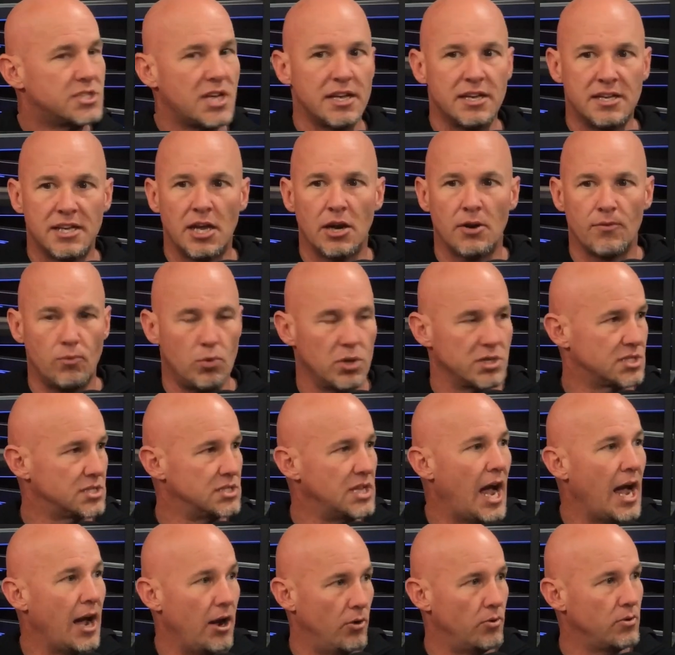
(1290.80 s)
taking care of what's
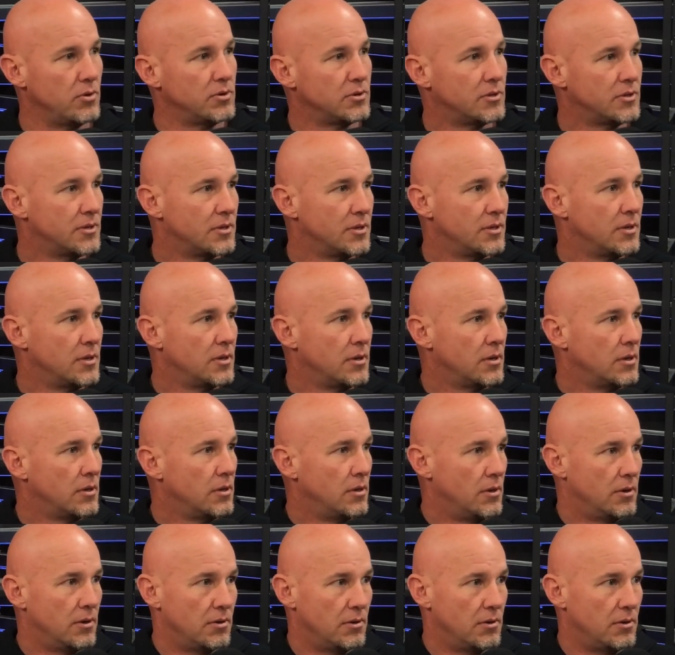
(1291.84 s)
now?
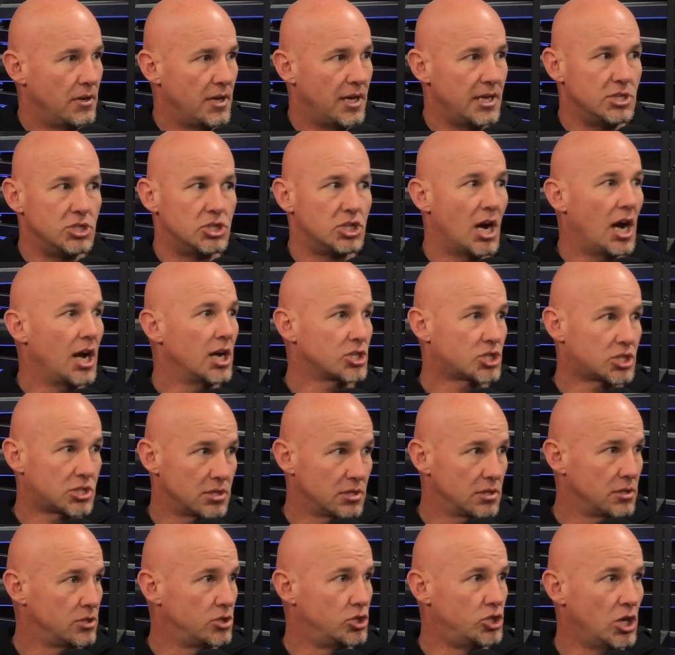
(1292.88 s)
Mm. And Josh,
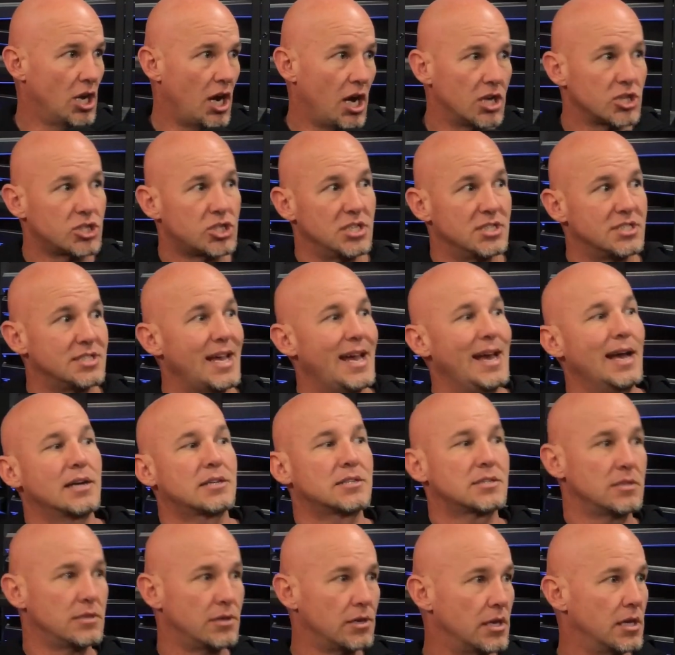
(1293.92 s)
Josh is
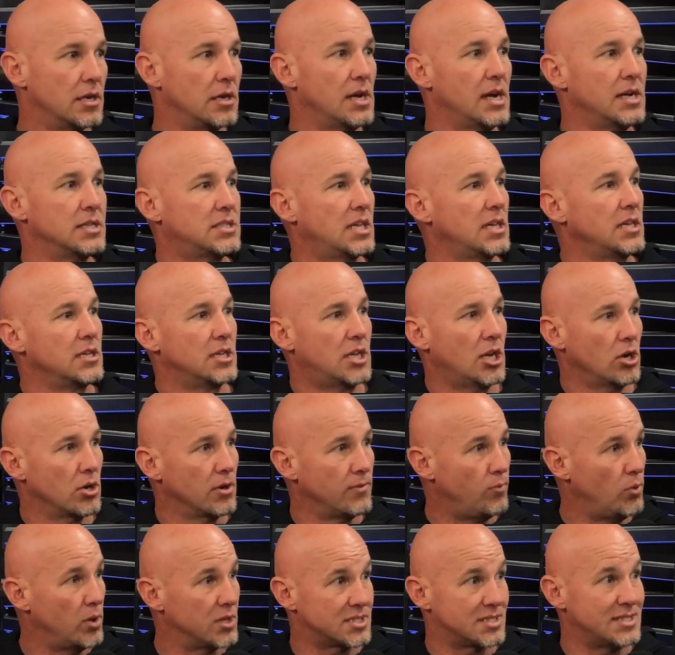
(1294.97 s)
excellent at taking care
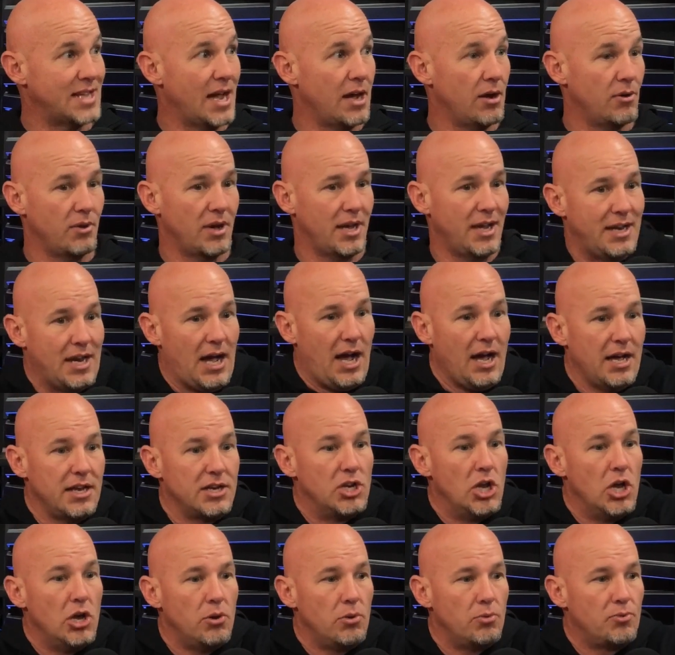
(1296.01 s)
of what's now. And I
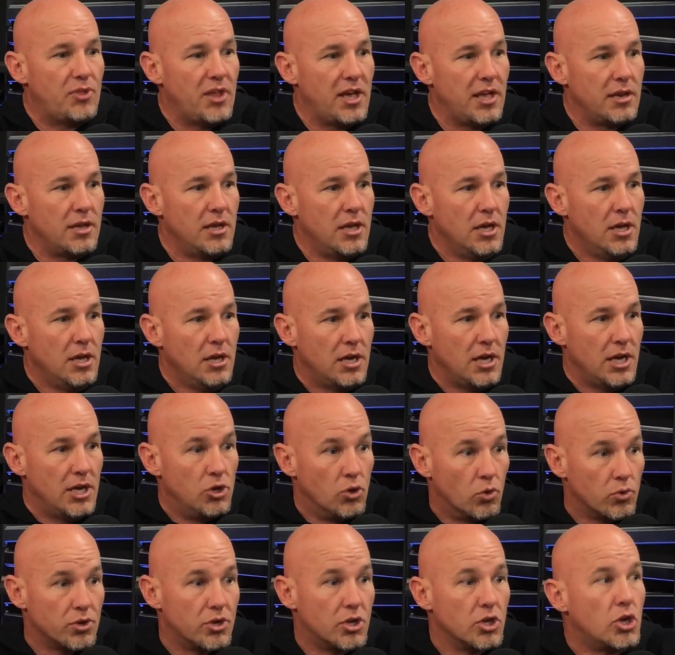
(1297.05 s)
know that in
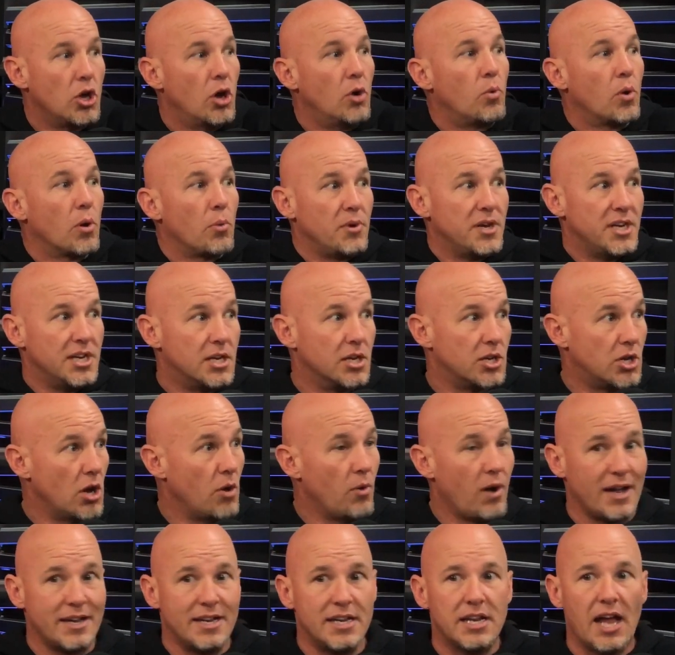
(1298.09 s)
order to go where we need to
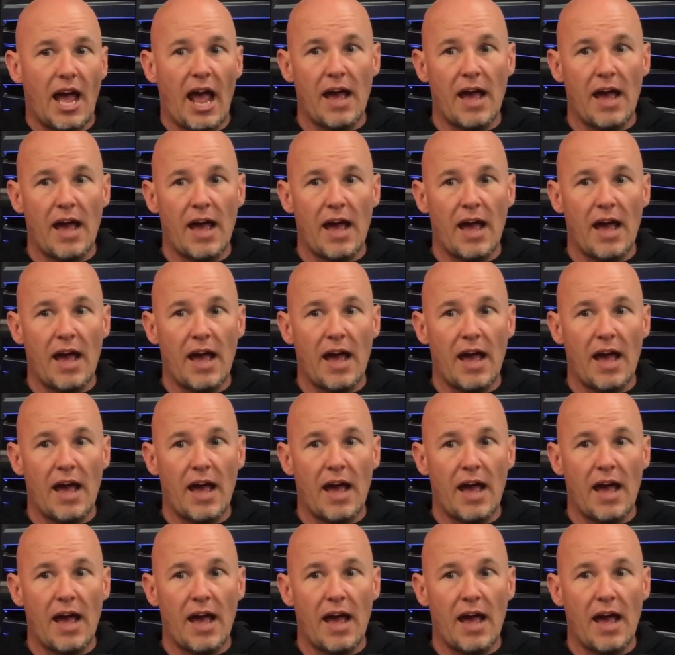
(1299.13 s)
go, I need to